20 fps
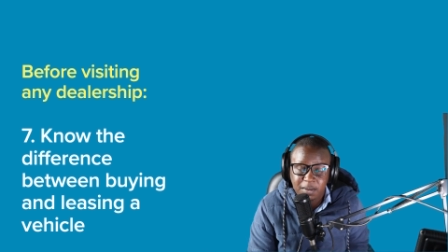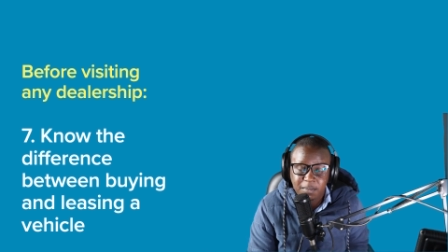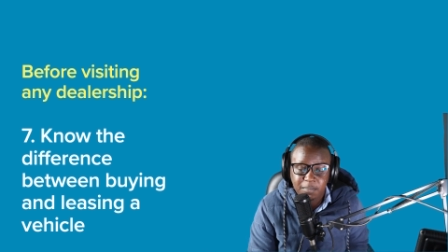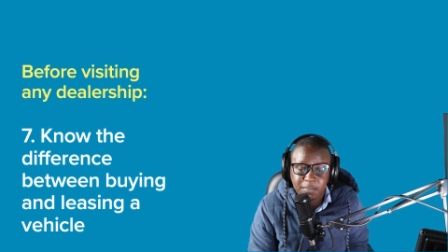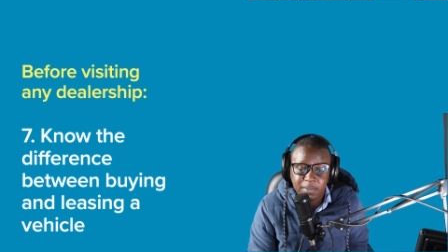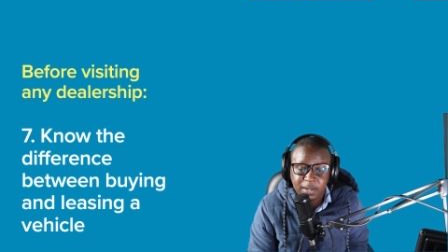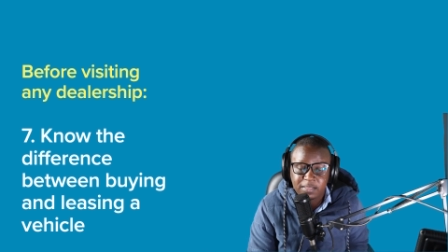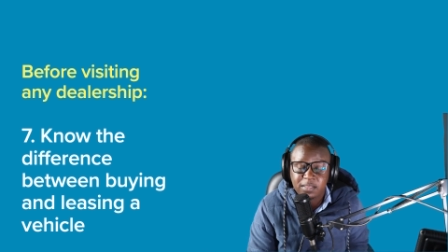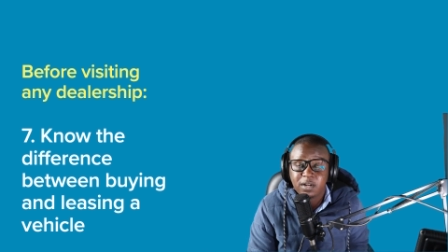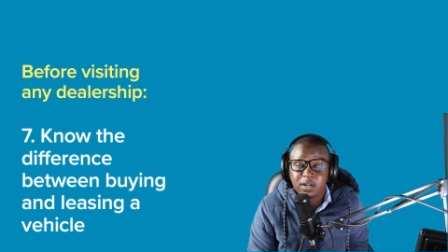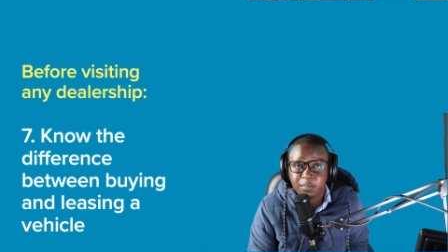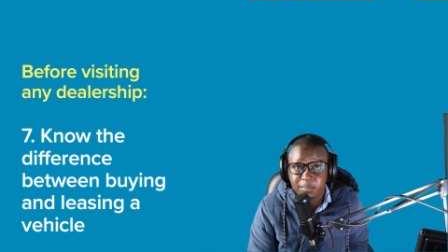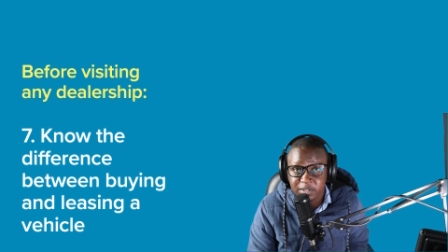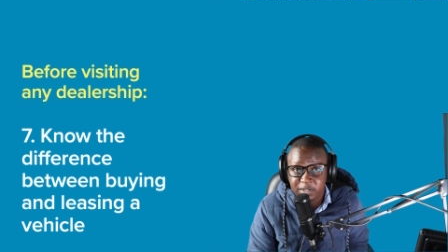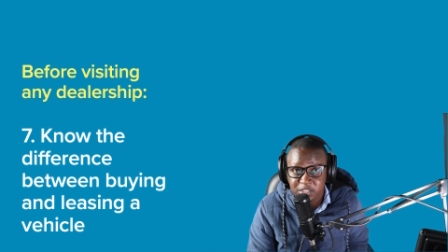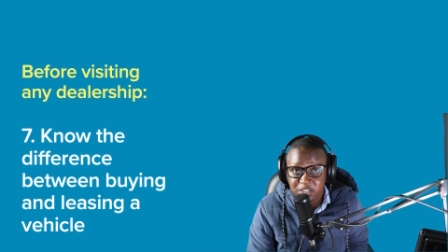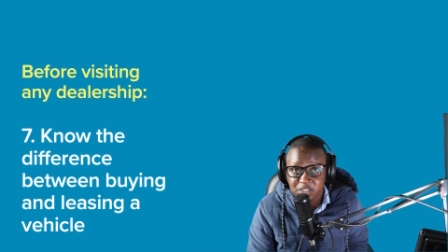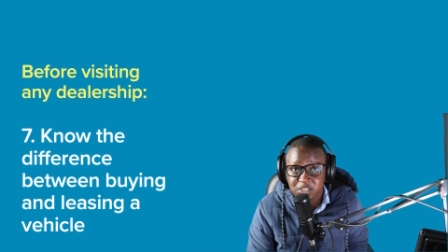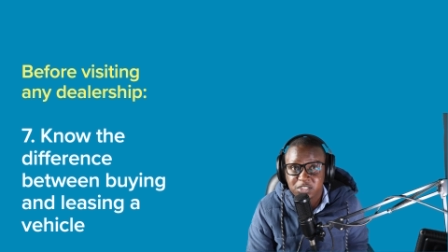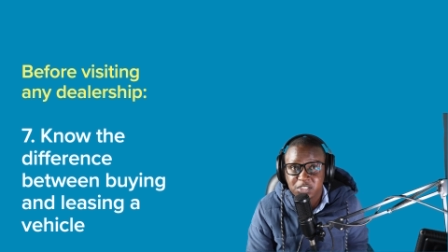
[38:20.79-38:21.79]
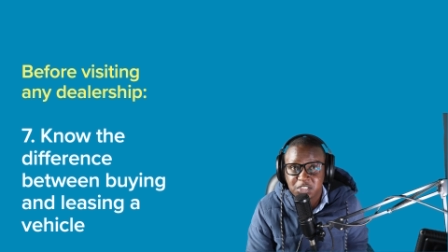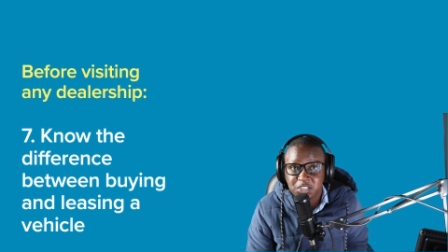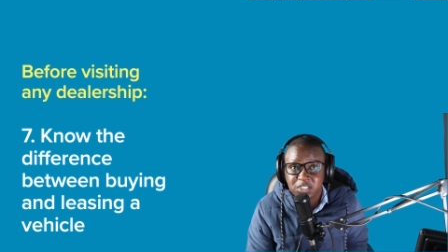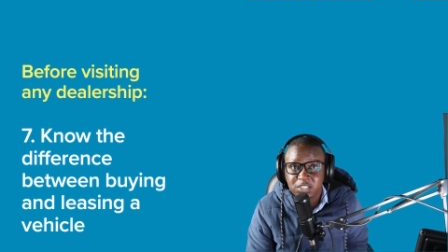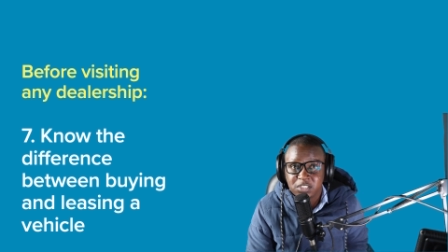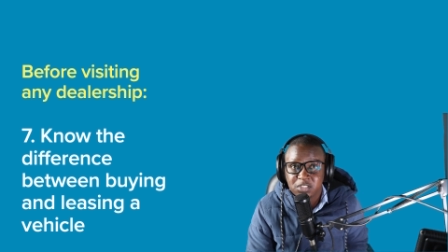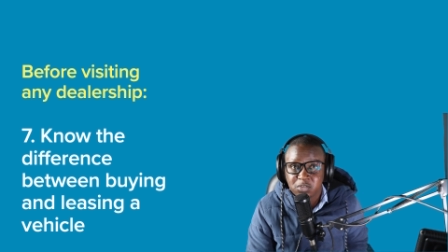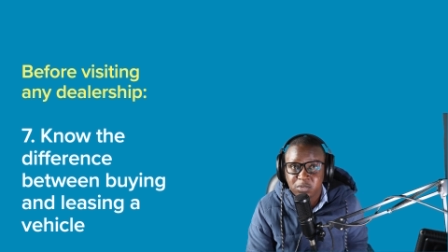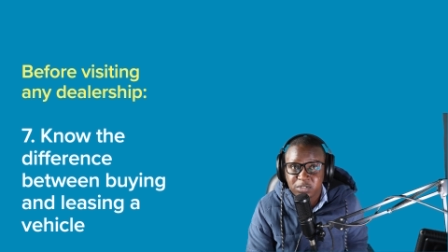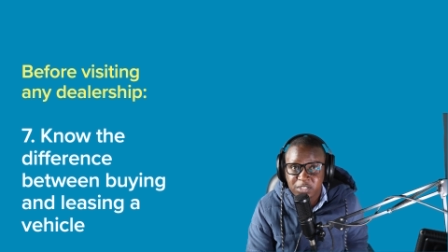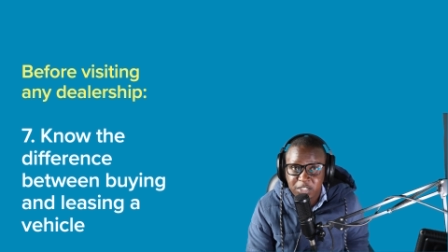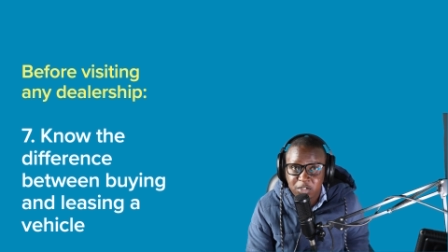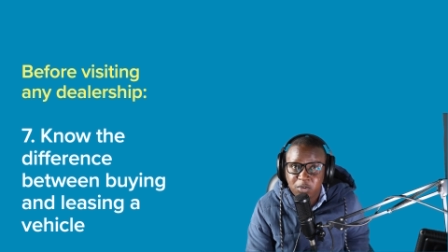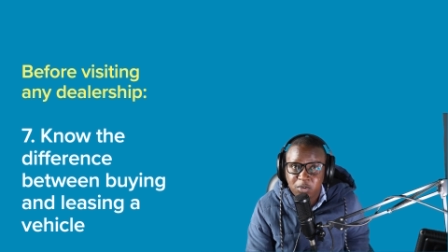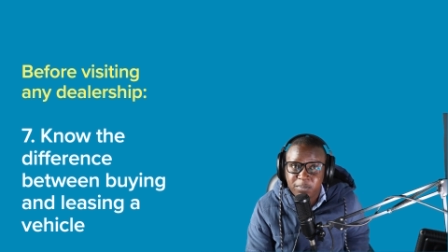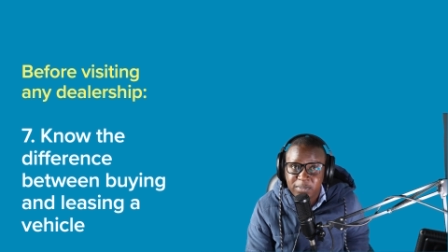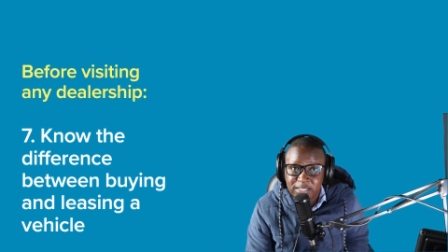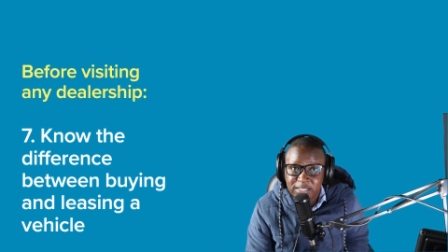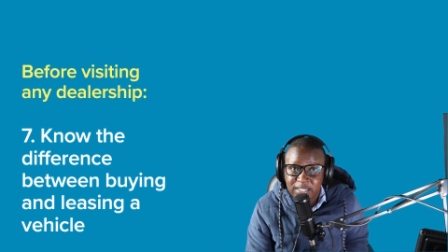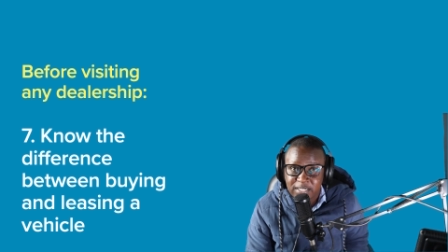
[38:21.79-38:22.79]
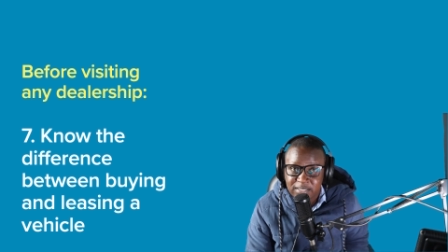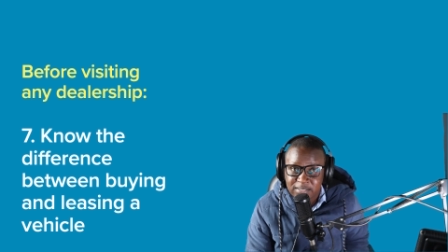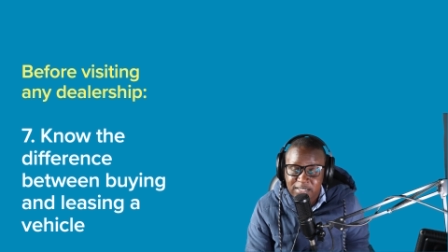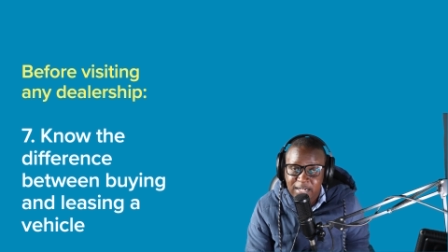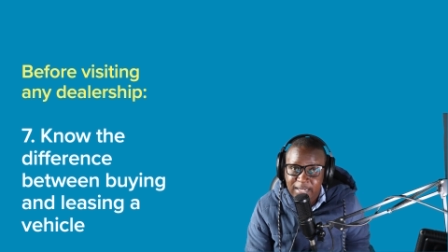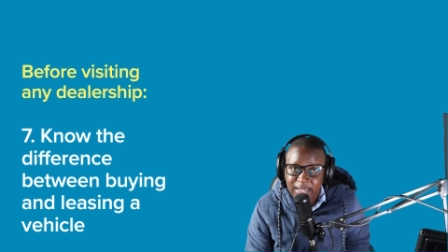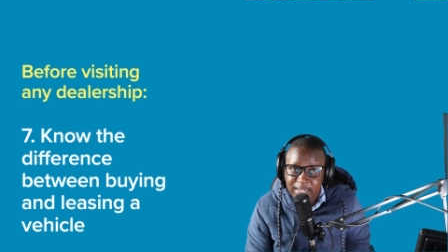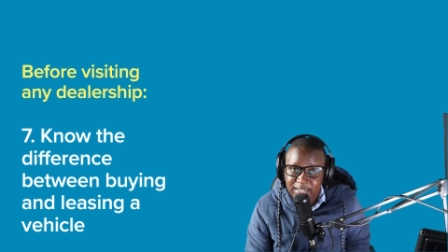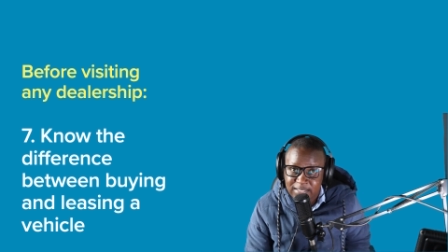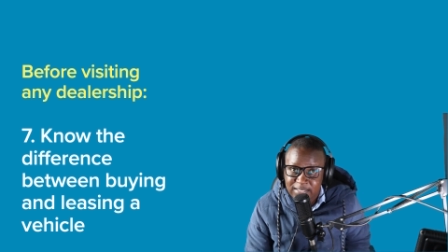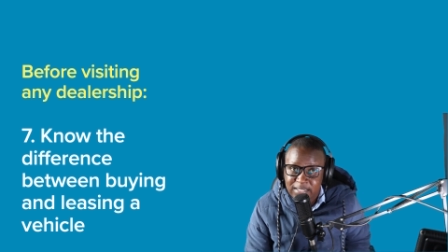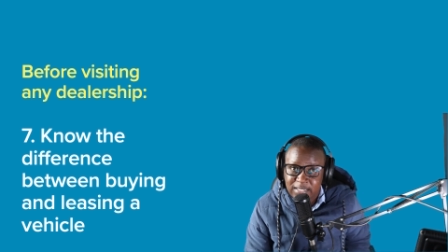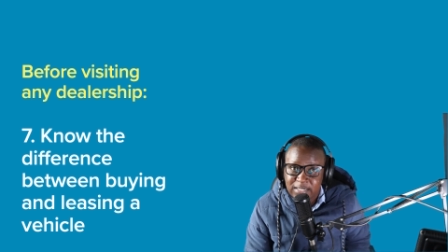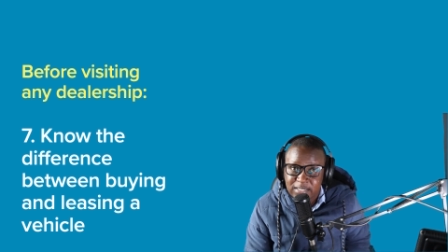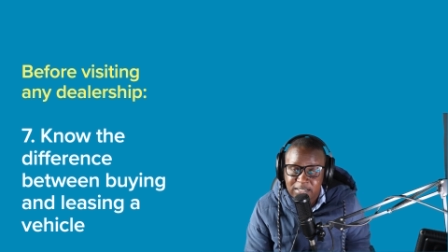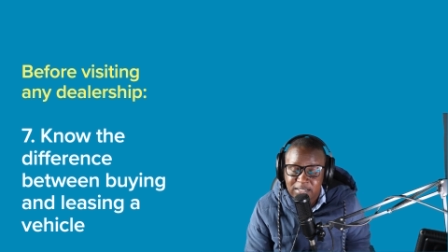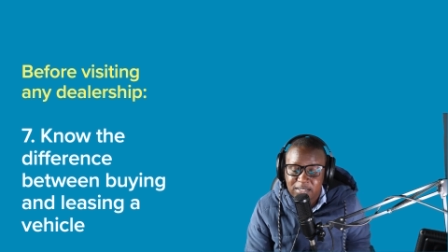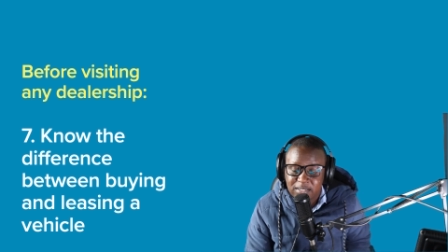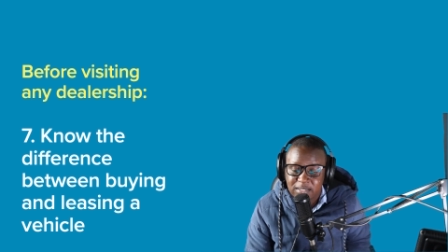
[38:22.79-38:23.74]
but there'll be restrictions on kilometers, like I said.